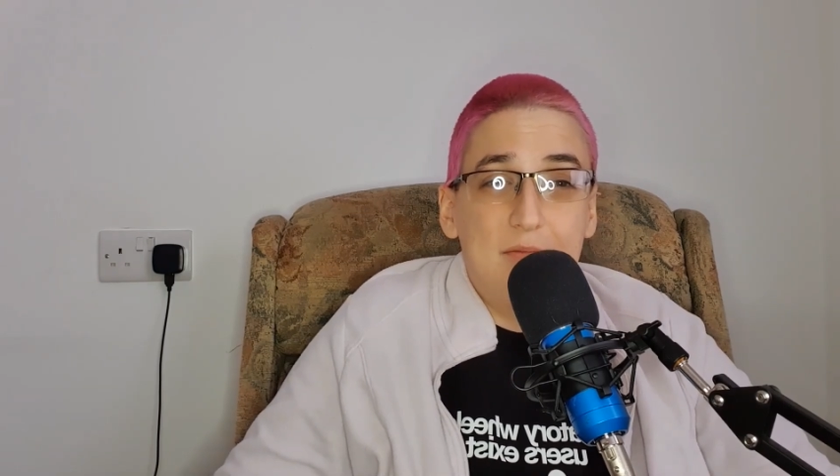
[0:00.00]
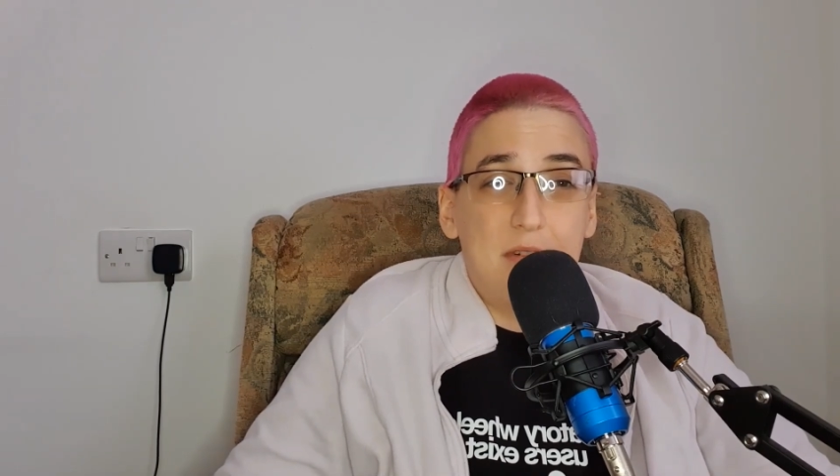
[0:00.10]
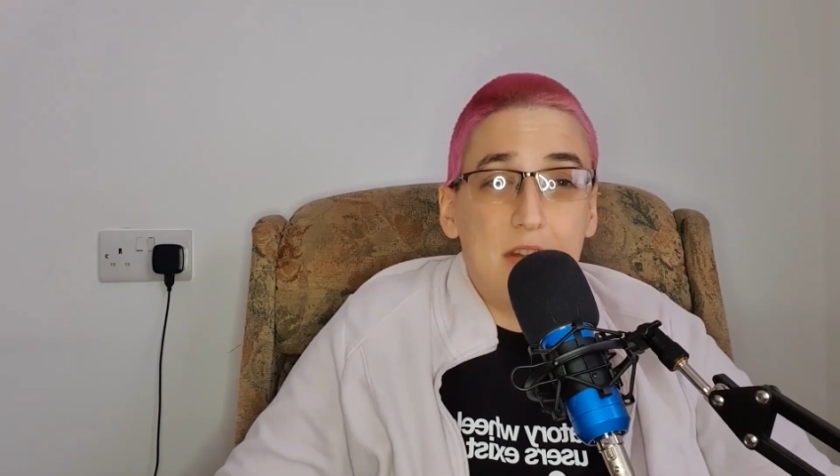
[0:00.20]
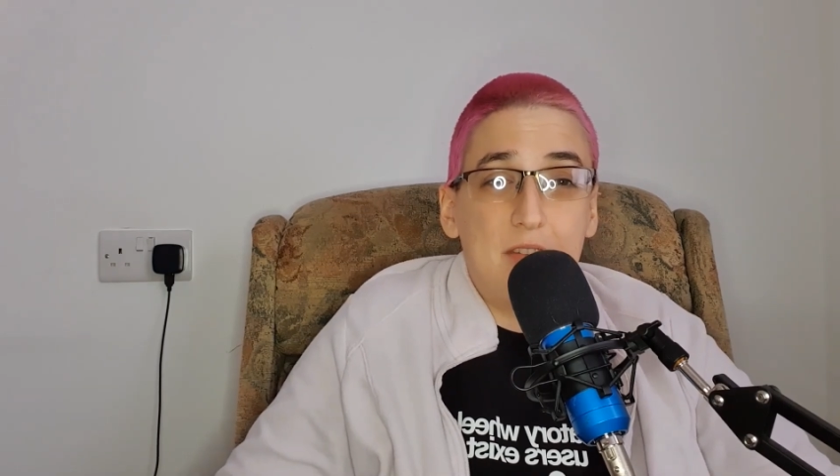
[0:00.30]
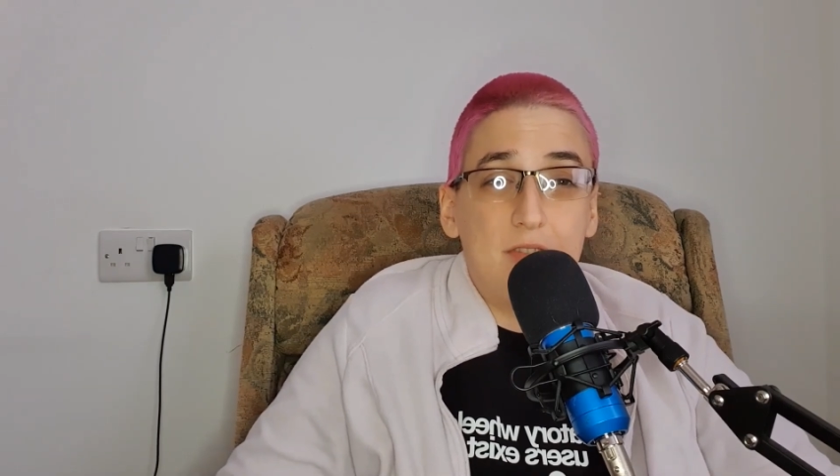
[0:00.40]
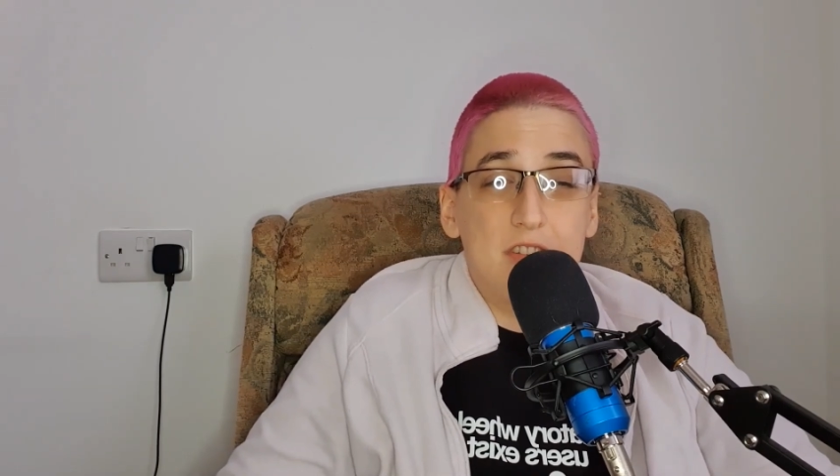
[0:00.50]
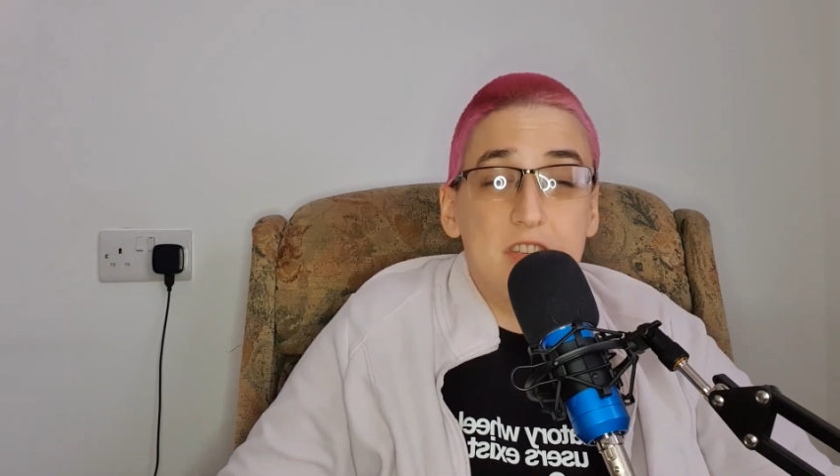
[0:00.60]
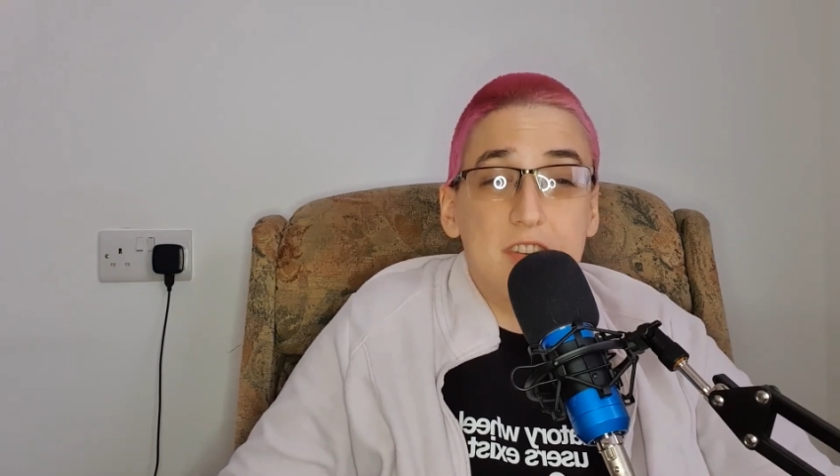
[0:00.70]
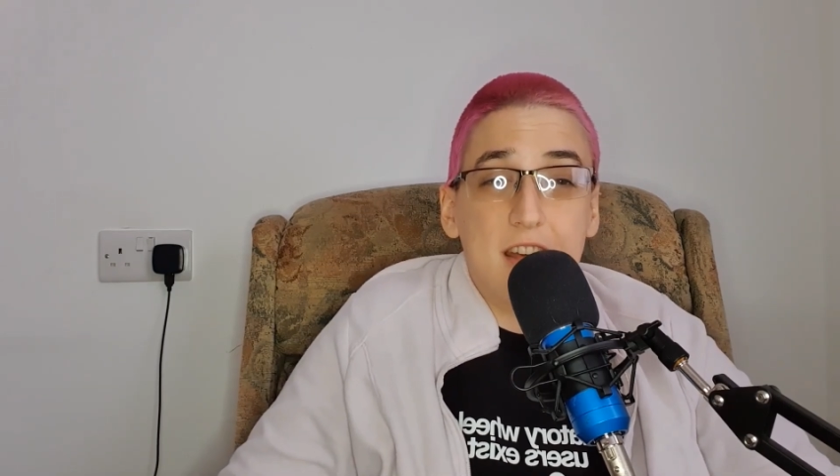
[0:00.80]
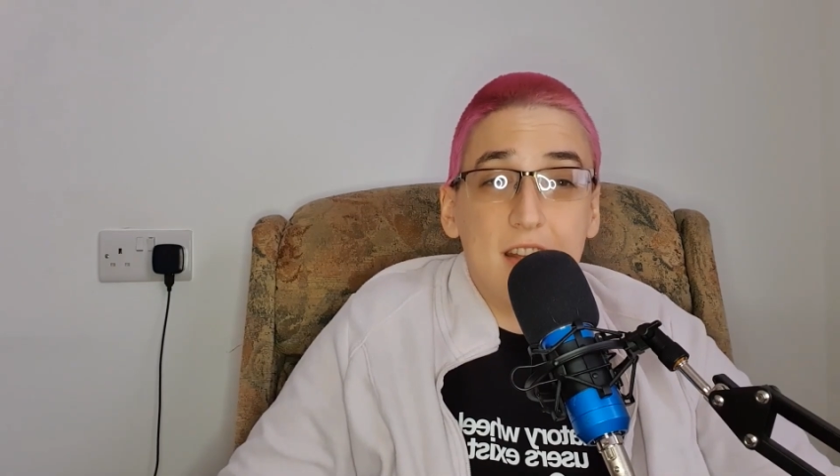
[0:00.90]
But even
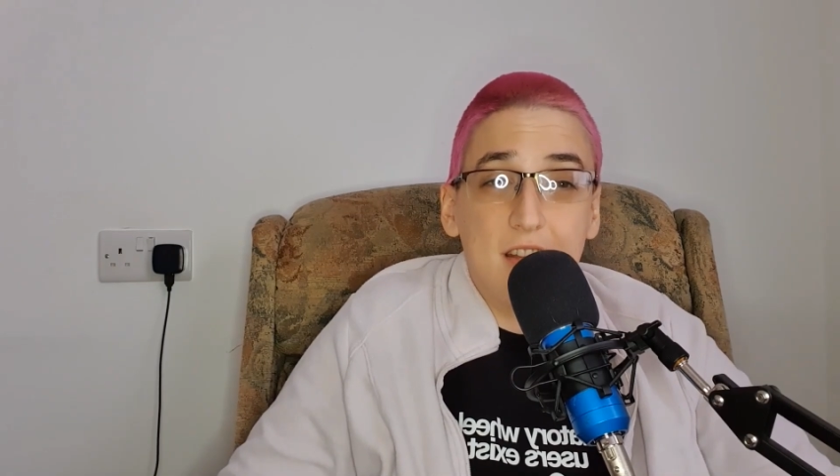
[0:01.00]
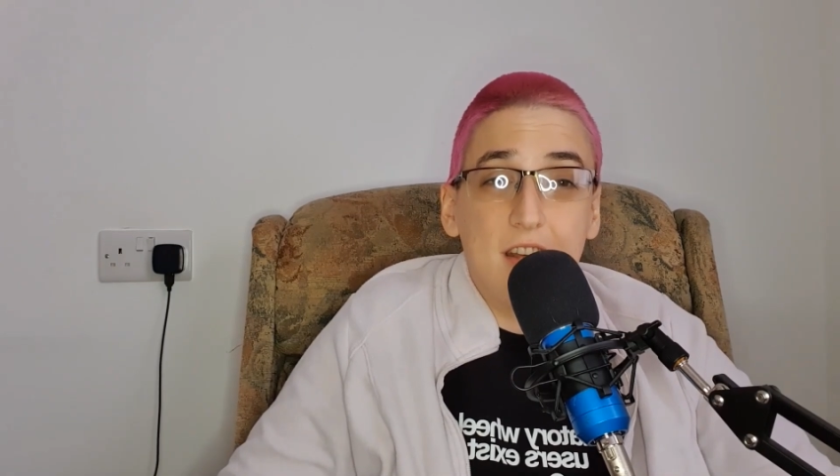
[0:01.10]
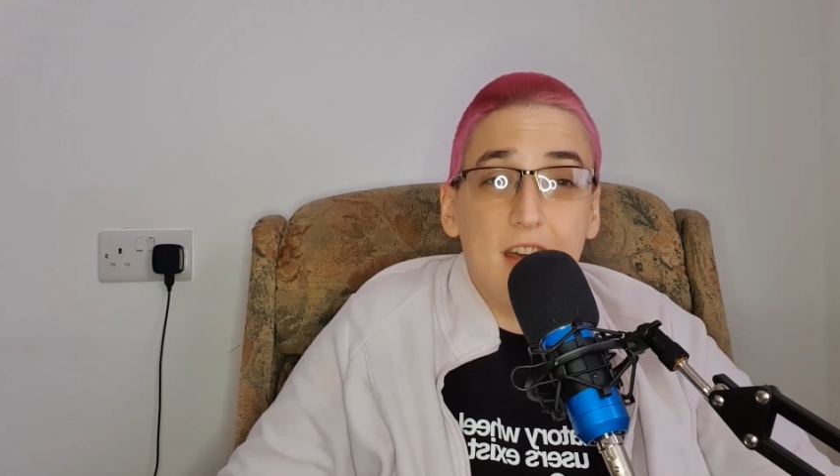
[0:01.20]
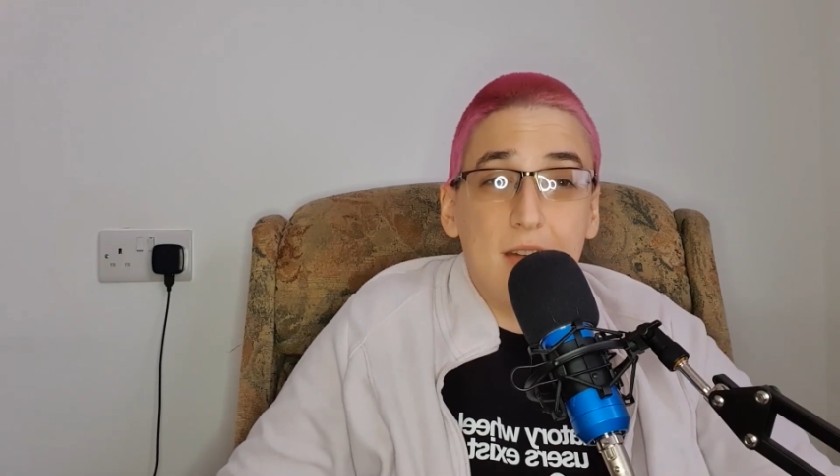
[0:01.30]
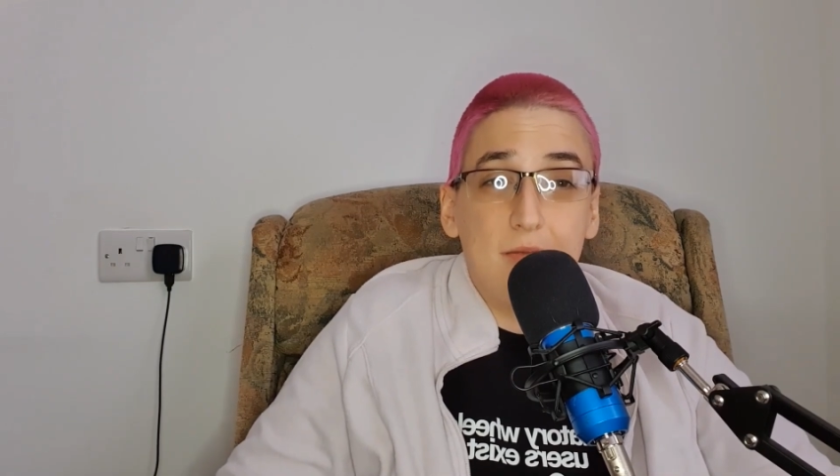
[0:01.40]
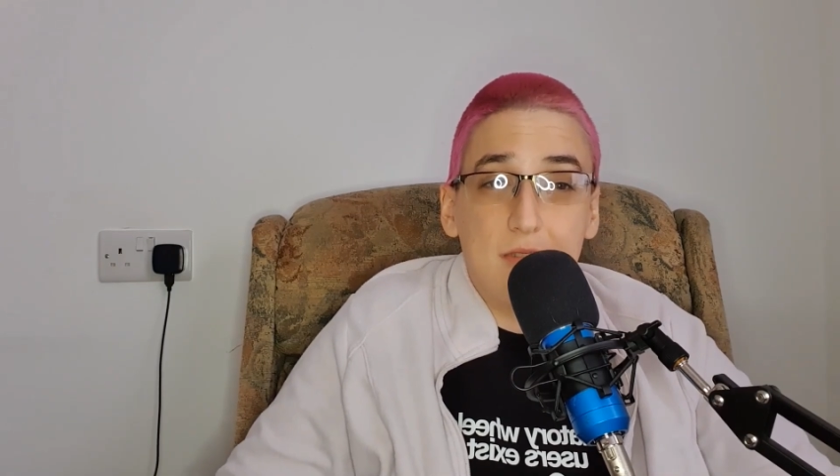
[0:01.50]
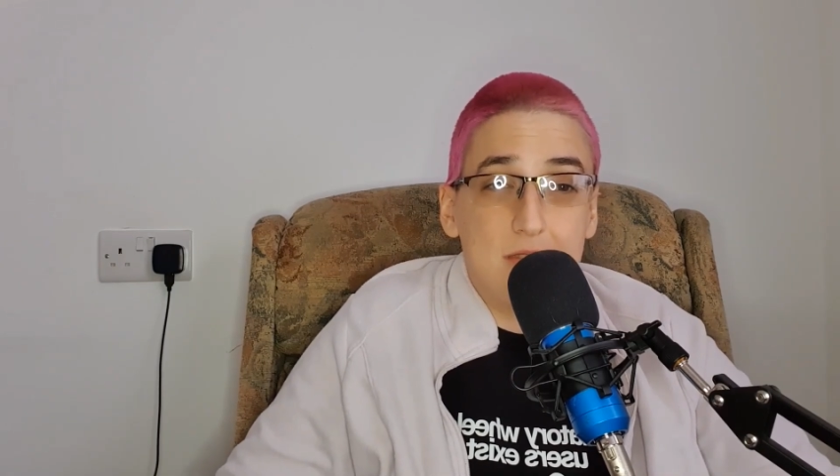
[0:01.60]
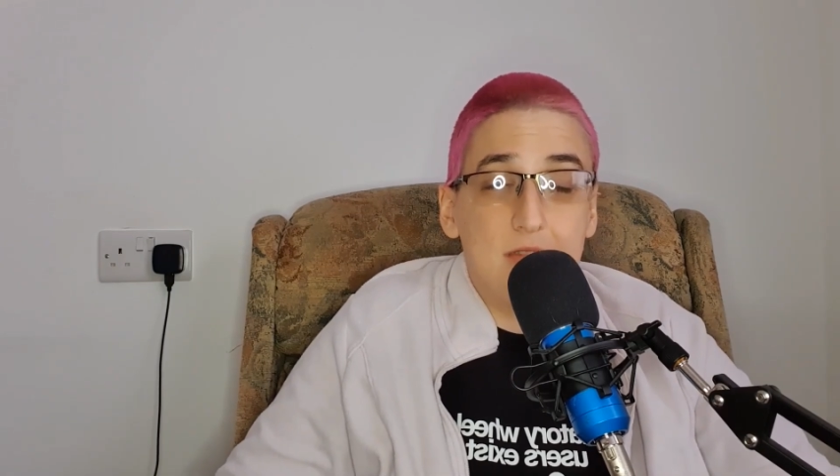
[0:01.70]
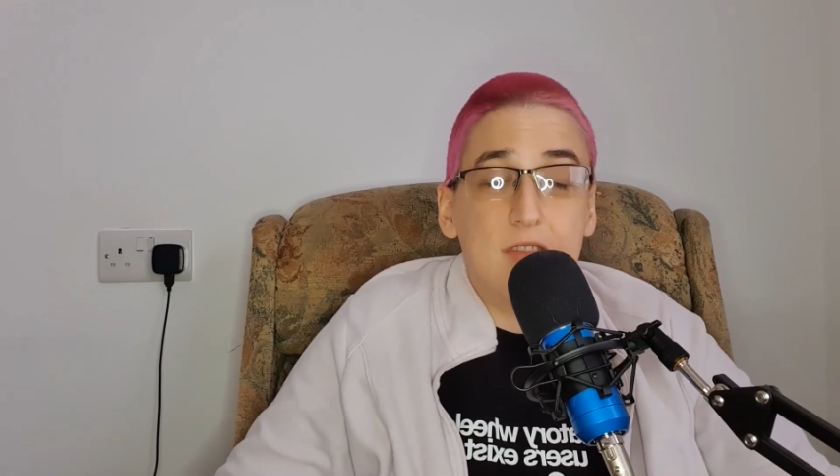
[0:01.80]
still, I would